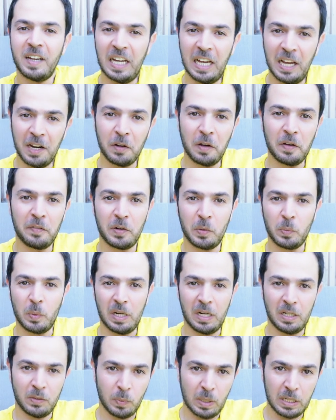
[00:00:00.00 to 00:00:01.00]
hello
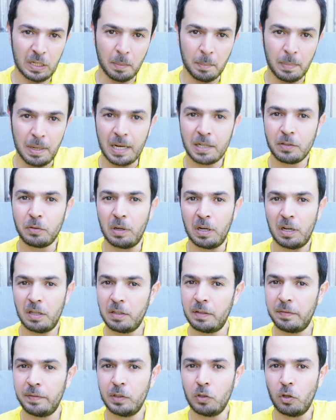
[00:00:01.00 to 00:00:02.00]
everyone and welcome back to
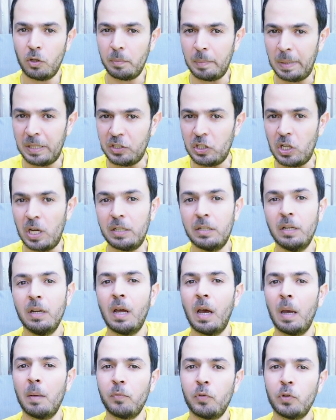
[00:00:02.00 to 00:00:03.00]
another video on my channel
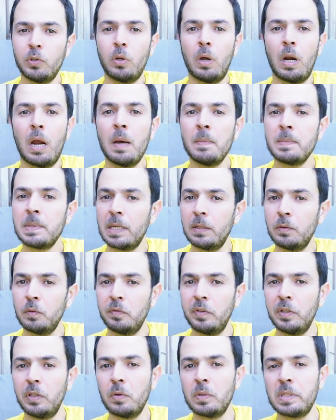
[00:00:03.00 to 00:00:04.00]
i'm photo i do
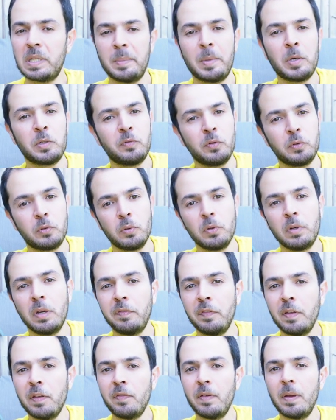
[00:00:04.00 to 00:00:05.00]
videos about
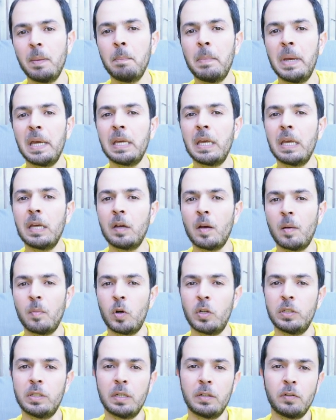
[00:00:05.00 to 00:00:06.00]
photography filmmaking
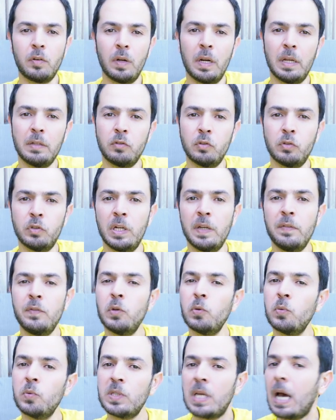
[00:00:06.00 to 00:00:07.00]
camera tech related
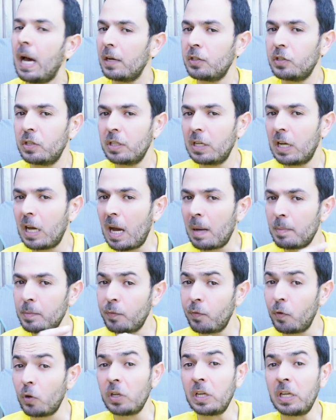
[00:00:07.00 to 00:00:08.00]
reviews action
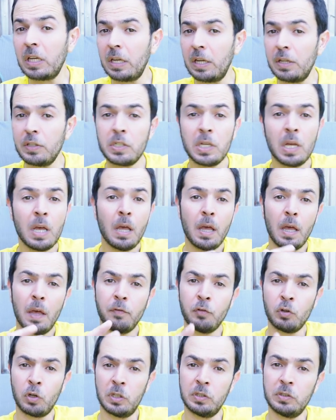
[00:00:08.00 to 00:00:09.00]
cams vlogging kits
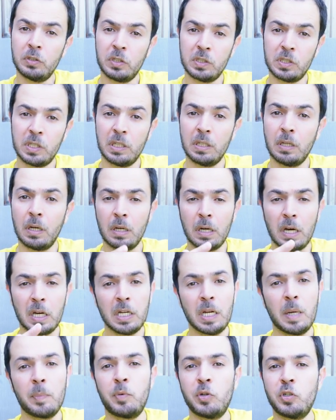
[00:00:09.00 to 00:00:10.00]
if you're interested i
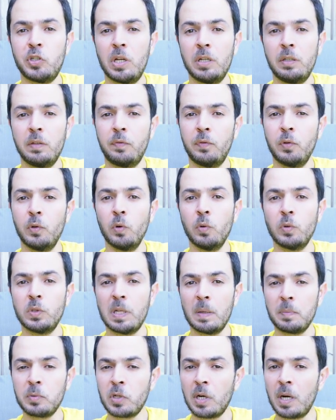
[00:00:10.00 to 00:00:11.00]
highly appreciate if you go
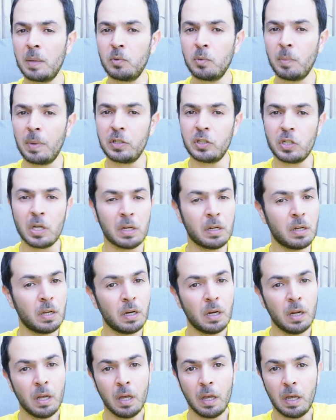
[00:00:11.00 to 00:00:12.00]
subscribe to my
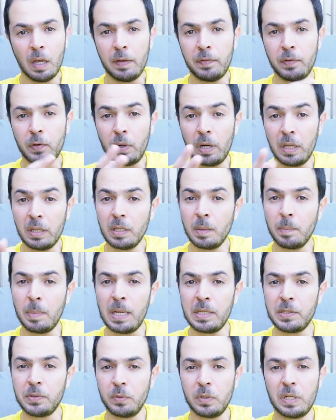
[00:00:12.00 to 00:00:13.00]
channel if you ring the
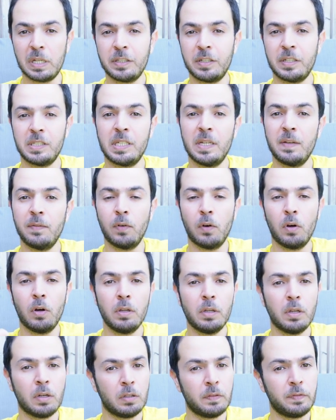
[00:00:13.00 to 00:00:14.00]
bell so you can receive
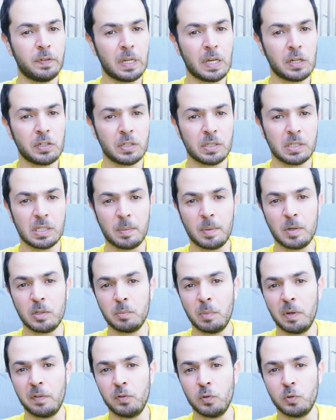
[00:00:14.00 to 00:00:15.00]
all the notifications
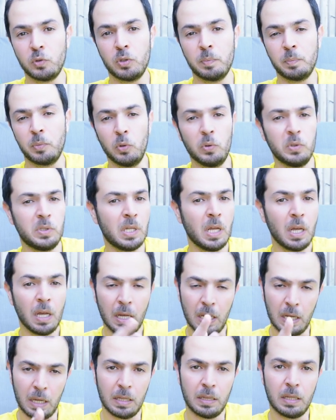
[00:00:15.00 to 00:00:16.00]
about my future post
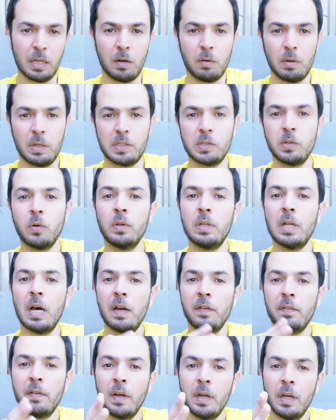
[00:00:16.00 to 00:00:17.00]
and now let's go
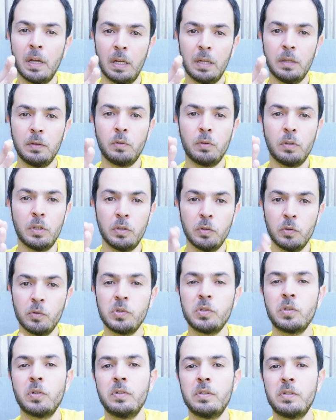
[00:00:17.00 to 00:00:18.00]
dive into the
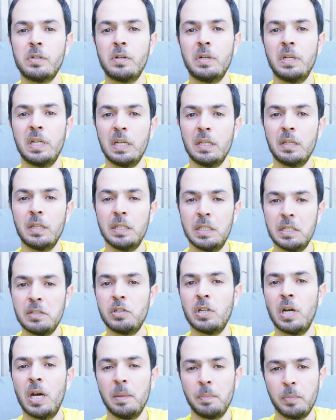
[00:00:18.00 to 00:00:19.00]
news concerning the
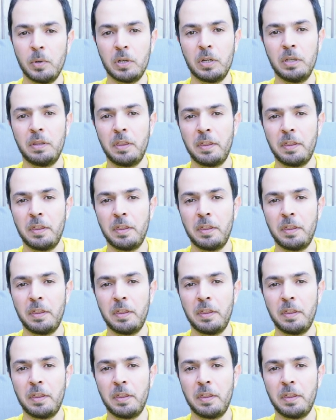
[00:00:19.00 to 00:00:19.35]
dji pocket